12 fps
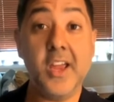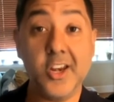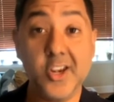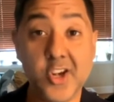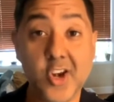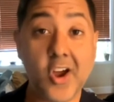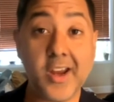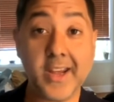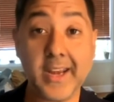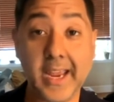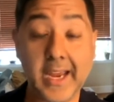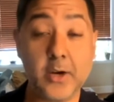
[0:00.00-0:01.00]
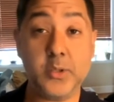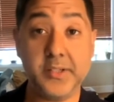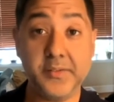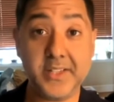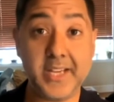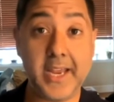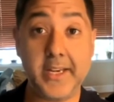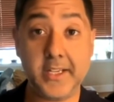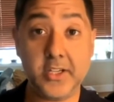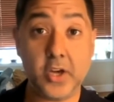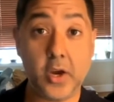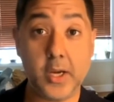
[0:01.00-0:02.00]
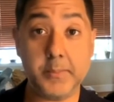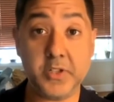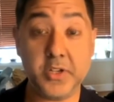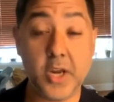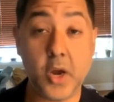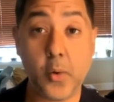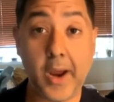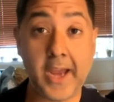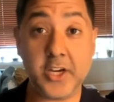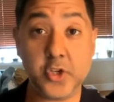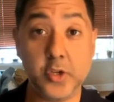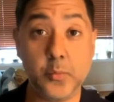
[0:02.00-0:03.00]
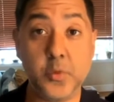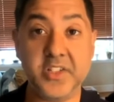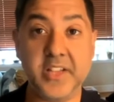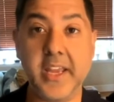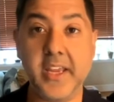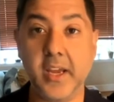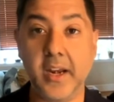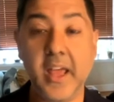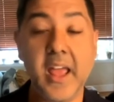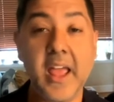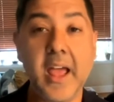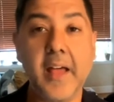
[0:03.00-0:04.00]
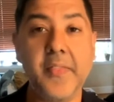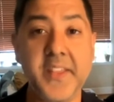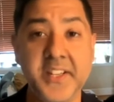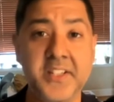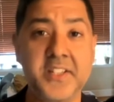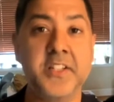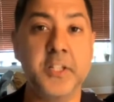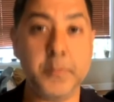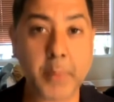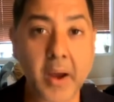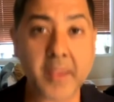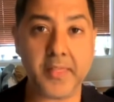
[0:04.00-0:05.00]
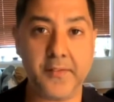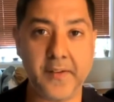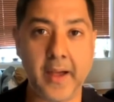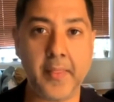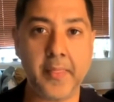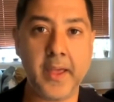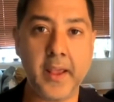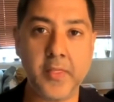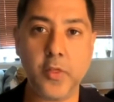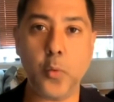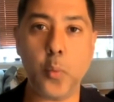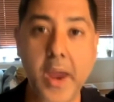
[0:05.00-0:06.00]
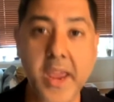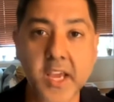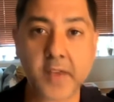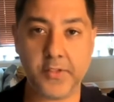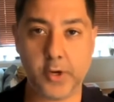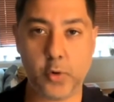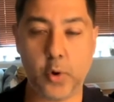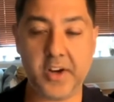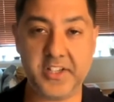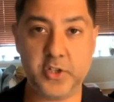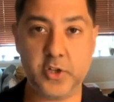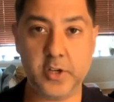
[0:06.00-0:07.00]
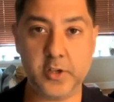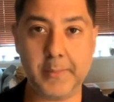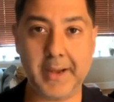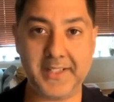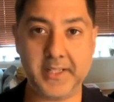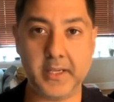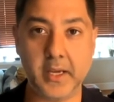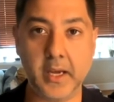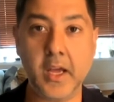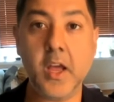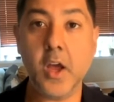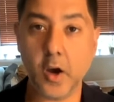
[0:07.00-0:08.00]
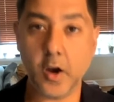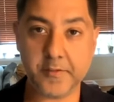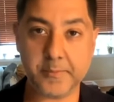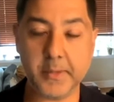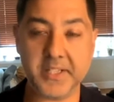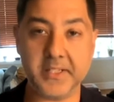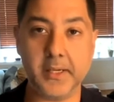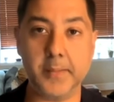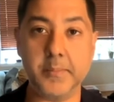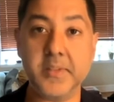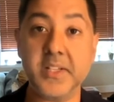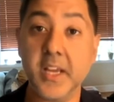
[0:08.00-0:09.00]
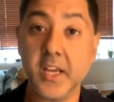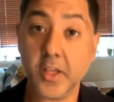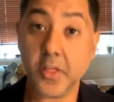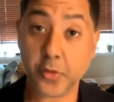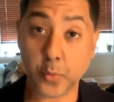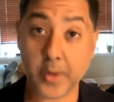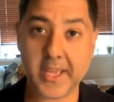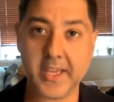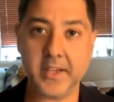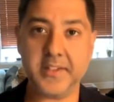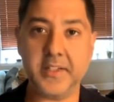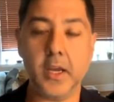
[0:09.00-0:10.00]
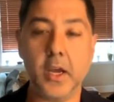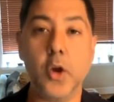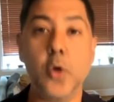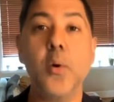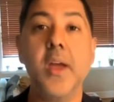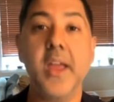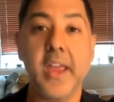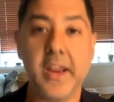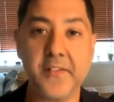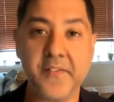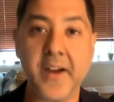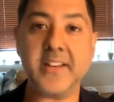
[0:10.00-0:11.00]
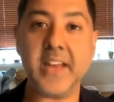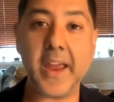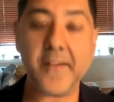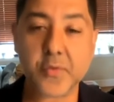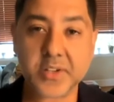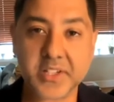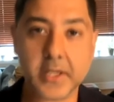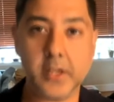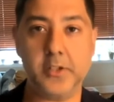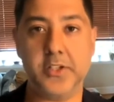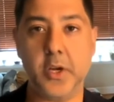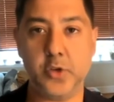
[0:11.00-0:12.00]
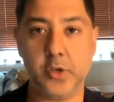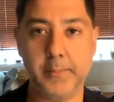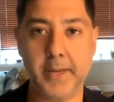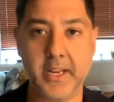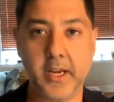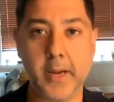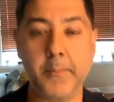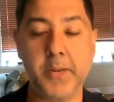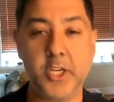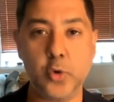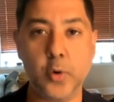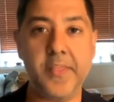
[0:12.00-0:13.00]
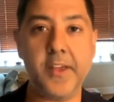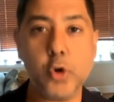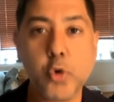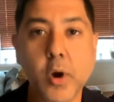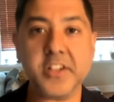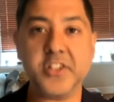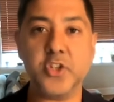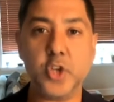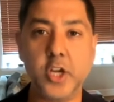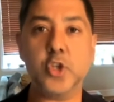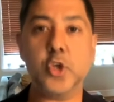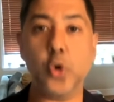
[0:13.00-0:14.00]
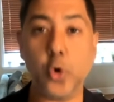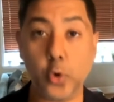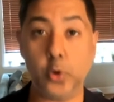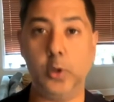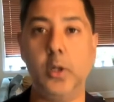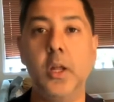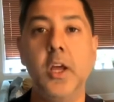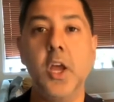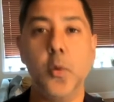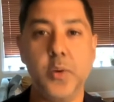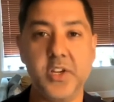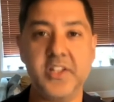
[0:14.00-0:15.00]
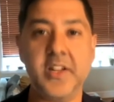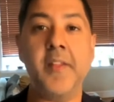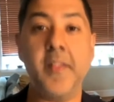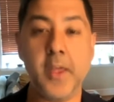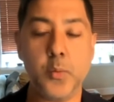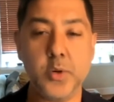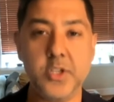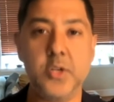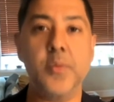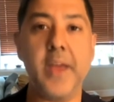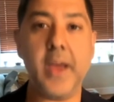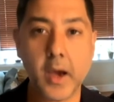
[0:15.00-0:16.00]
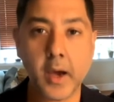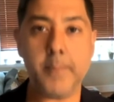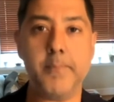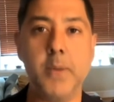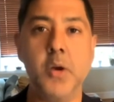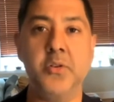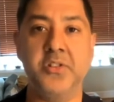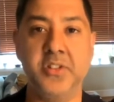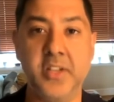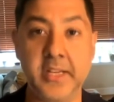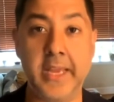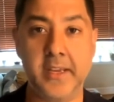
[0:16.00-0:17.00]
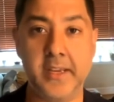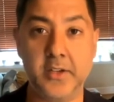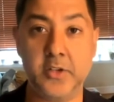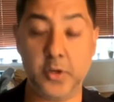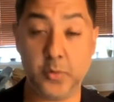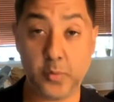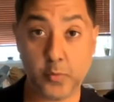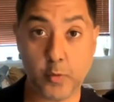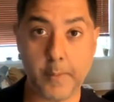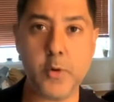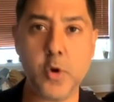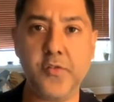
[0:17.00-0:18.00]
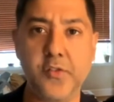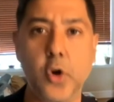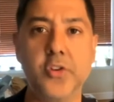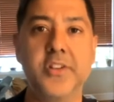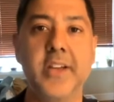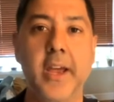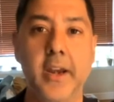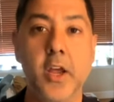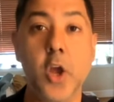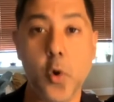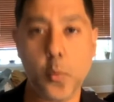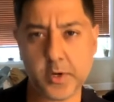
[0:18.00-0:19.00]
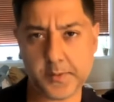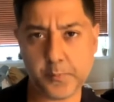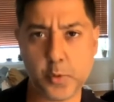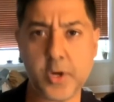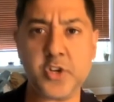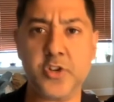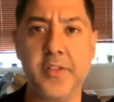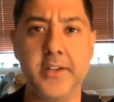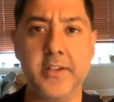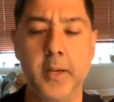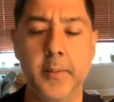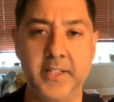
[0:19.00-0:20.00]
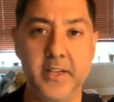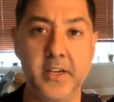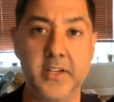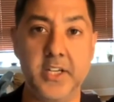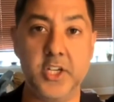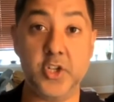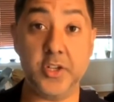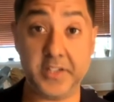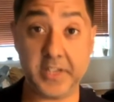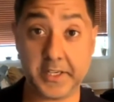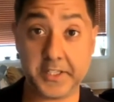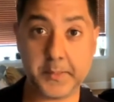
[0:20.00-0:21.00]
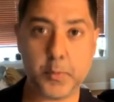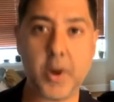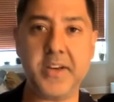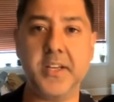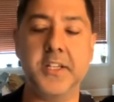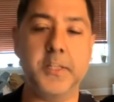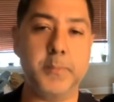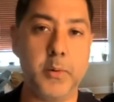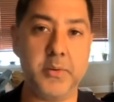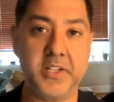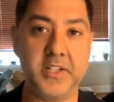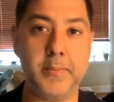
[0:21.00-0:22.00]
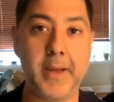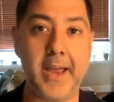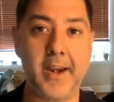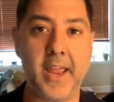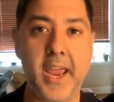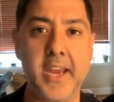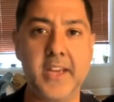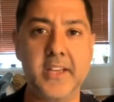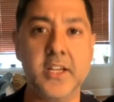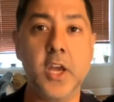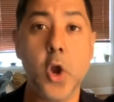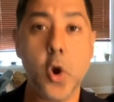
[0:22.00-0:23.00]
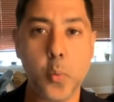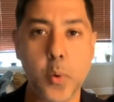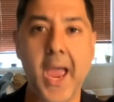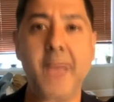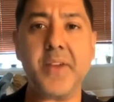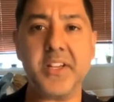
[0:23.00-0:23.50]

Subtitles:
9 out of 10 times no action was taken. And this is despite the fact that in the wake of the Christchurch massacre of Muslims 3 years ago, in fact, every single social media company joined the Christchurch call, which said that they would do their utmost to remove content which breached their terms and conditions and spread conspiracism and hate. We have a